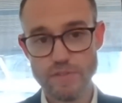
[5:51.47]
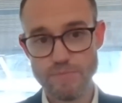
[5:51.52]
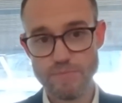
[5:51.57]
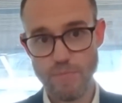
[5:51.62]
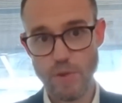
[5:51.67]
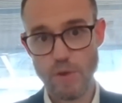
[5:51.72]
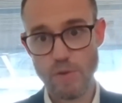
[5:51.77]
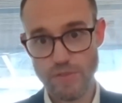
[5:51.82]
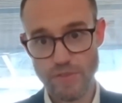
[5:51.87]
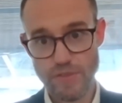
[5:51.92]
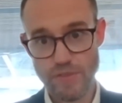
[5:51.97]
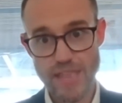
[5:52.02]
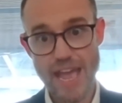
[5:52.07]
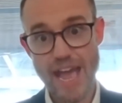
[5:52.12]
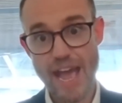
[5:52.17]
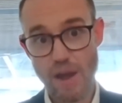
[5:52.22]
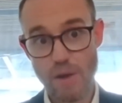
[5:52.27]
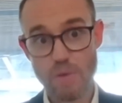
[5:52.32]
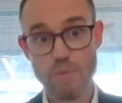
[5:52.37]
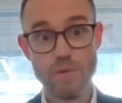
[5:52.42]
both
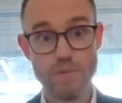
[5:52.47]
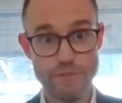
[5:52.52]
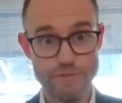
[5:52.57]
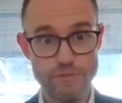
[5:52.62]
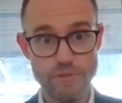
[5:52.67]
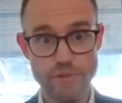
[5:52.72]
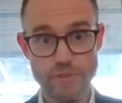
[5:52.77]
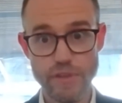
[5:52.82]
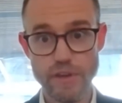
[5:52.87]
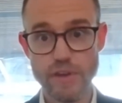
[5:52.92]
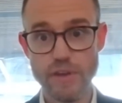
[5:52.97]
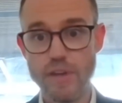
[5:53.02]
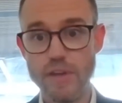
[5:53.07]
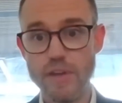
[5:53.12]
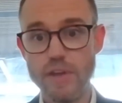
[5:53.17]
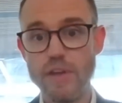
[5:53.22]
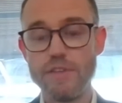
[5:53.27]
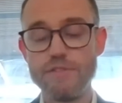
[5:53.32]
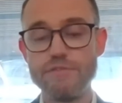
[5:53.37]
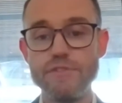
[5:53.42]
now through the
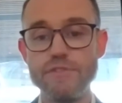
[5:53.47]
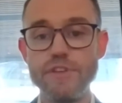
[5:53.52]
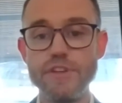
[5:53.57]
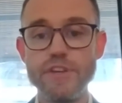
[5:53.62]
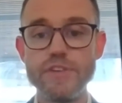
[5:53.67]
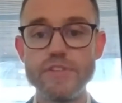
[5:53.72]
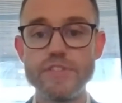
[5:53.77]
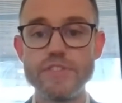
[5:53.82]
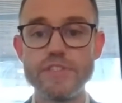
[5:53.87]
use